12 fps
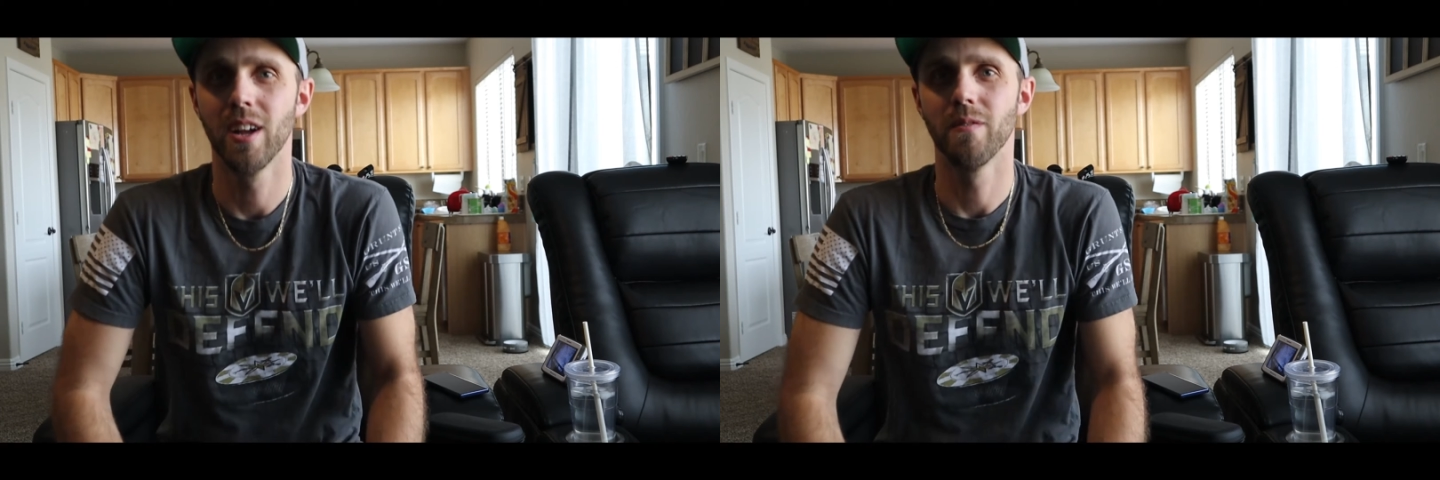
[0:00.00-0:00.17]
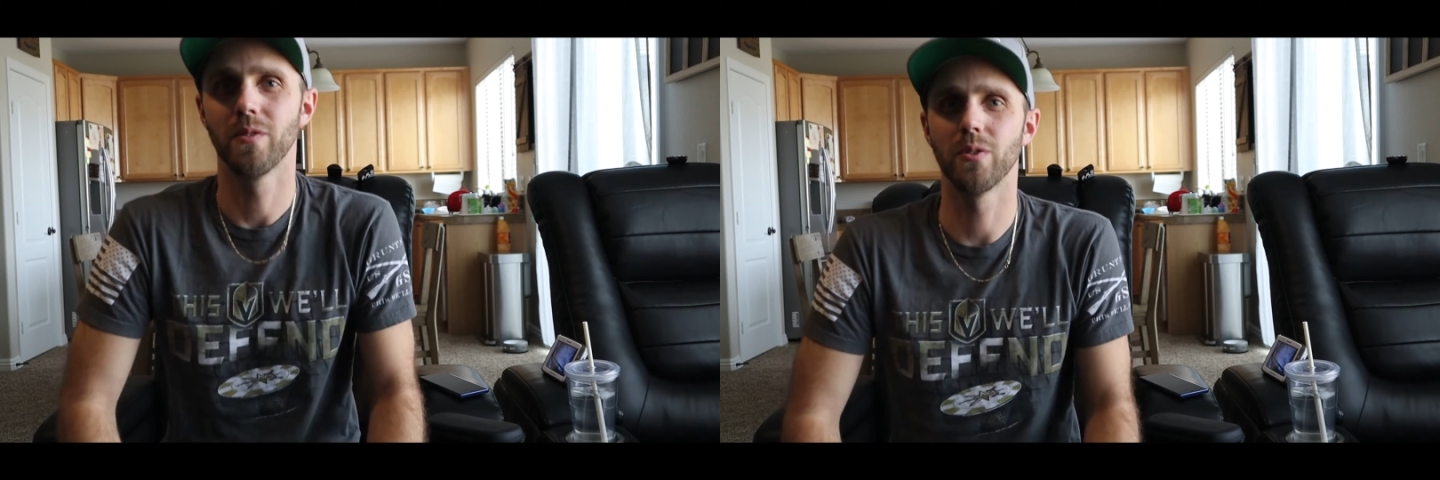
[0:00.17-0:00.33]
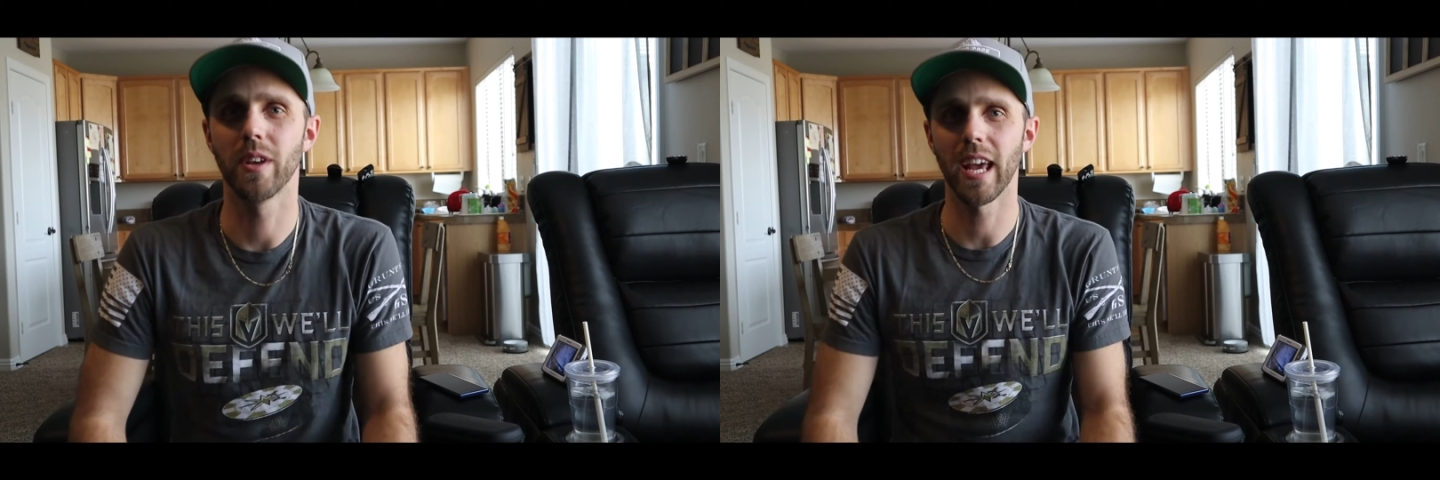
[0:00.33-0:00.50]

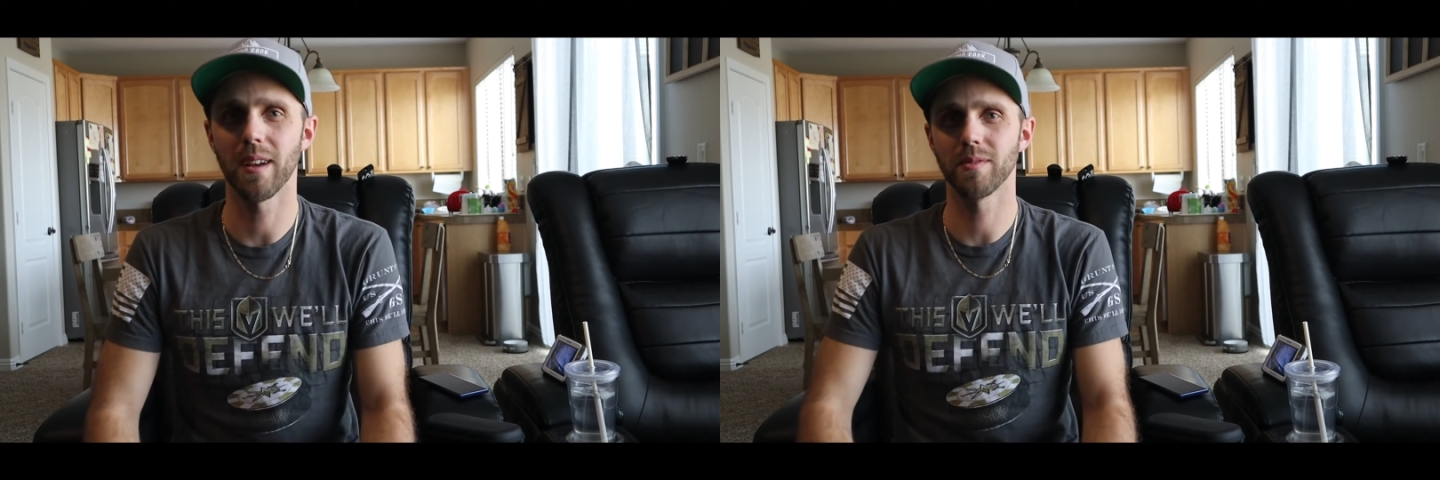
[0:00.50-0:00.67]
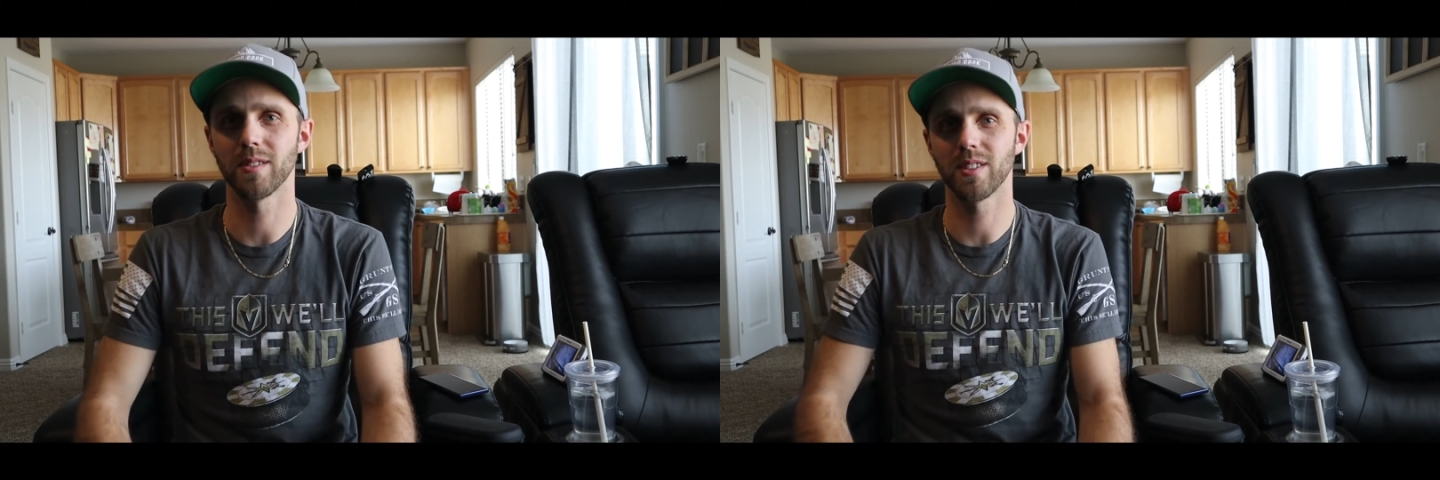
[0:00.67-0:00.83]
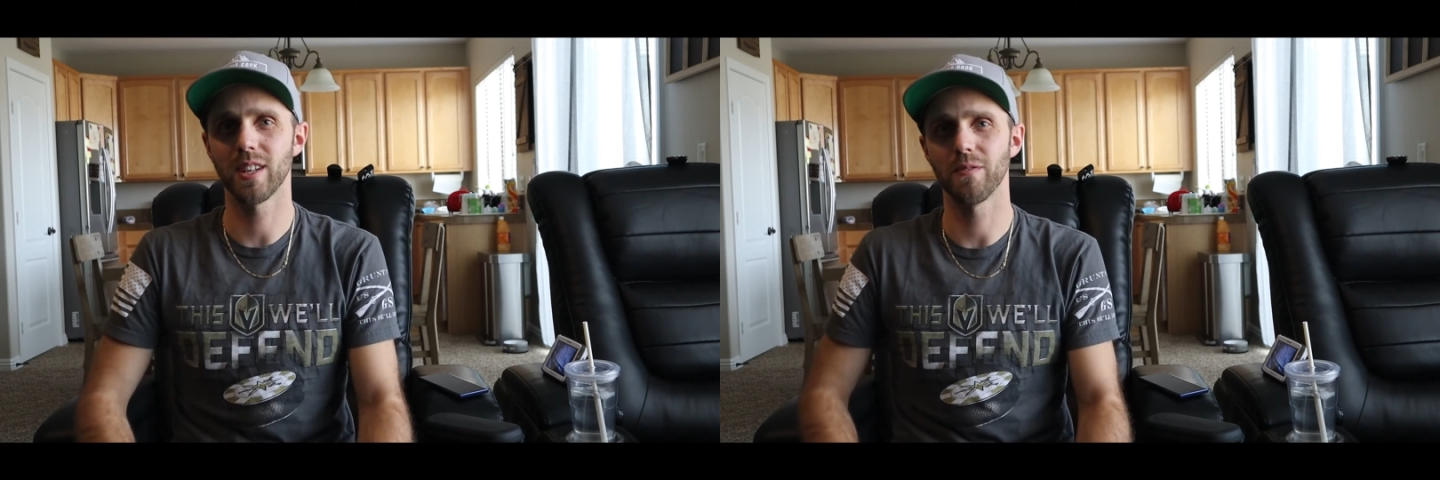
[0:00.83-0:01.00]
few games
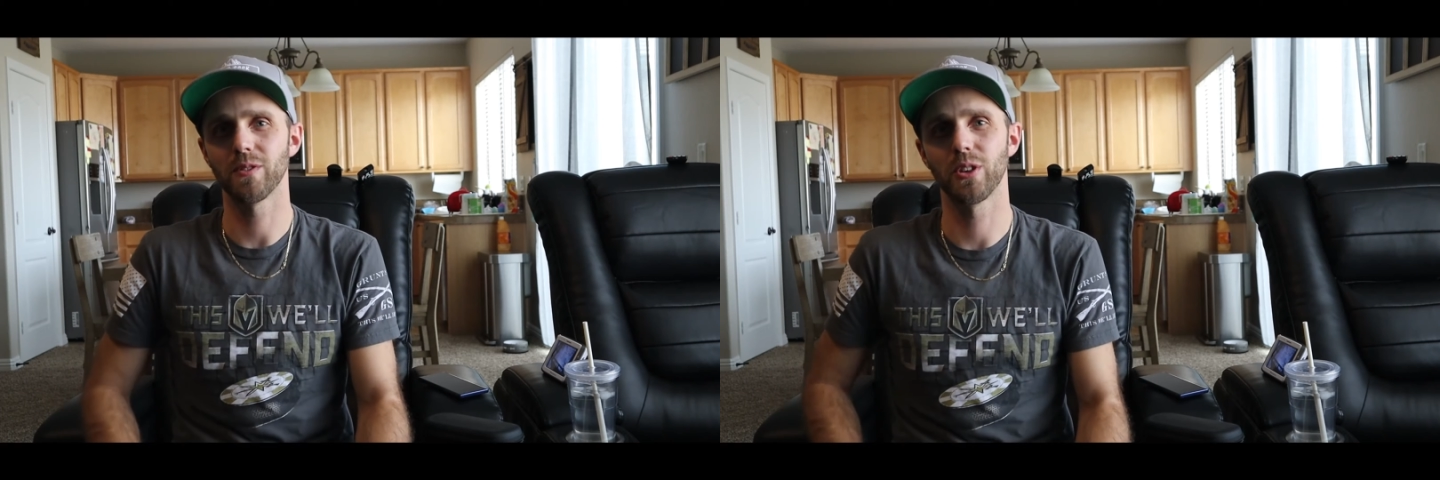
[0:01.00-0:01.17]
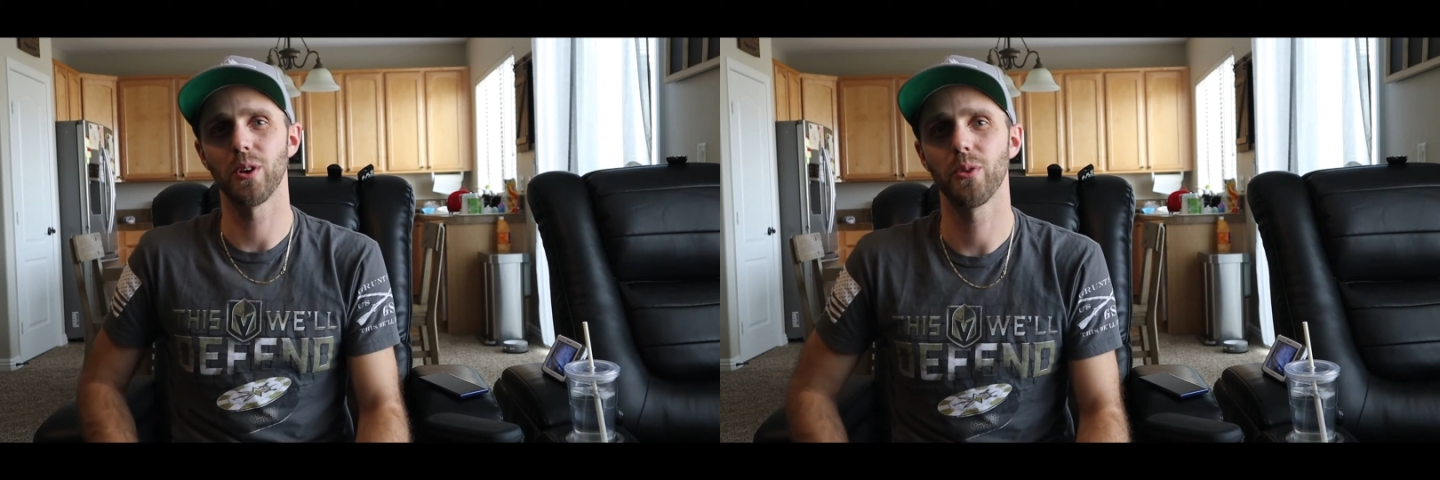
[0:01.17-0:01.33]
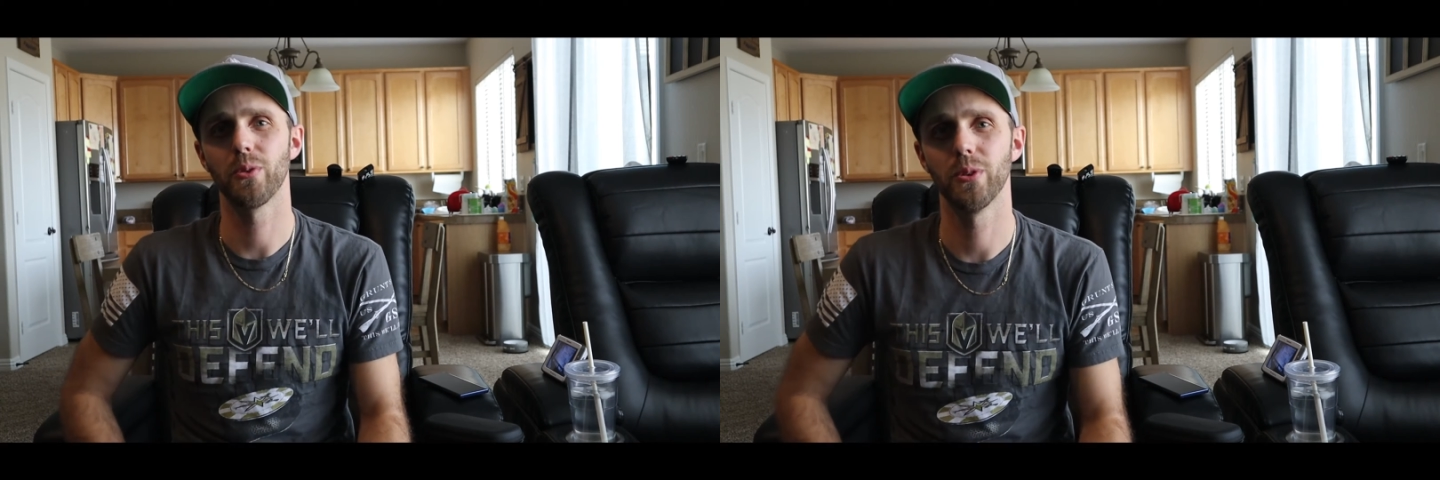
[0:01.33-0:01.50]
and stuff to
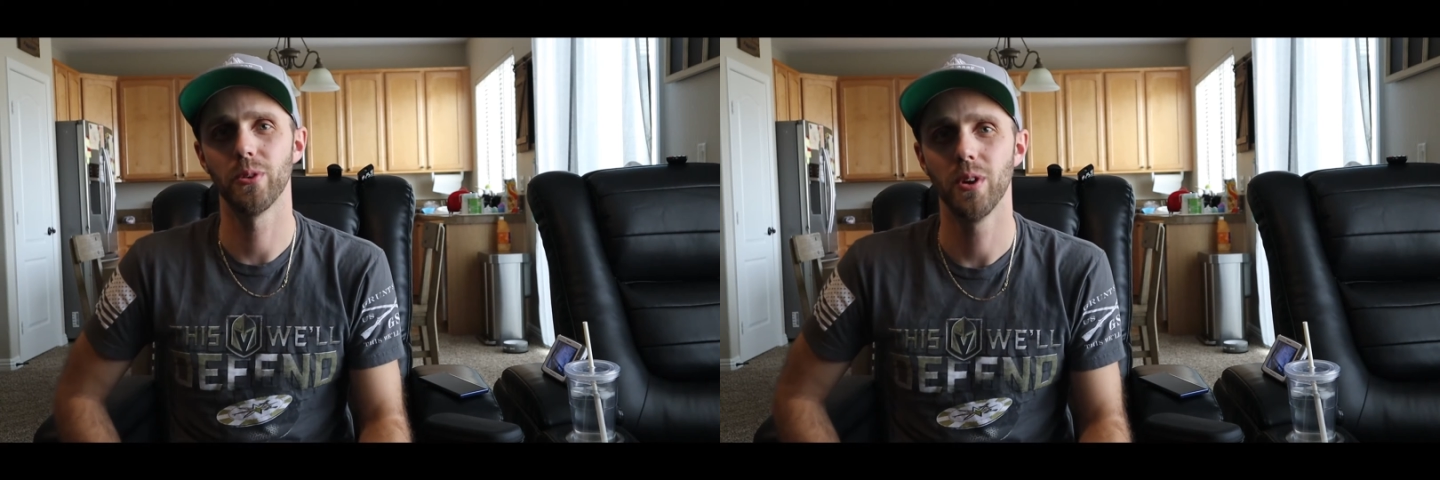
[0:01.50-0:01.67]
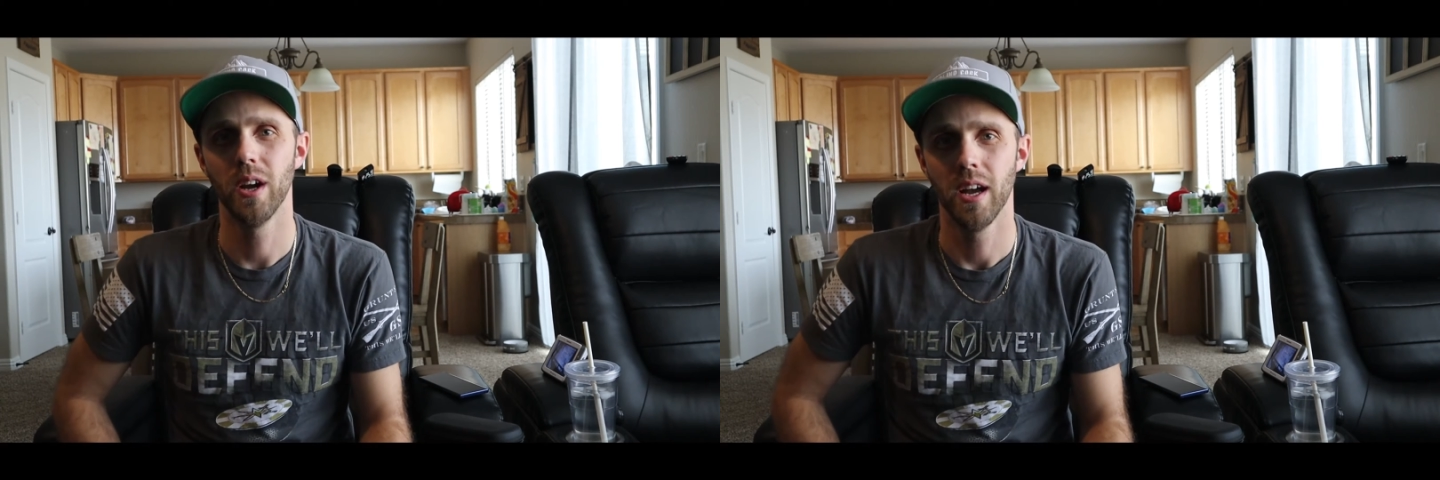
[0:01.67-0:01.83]
go through.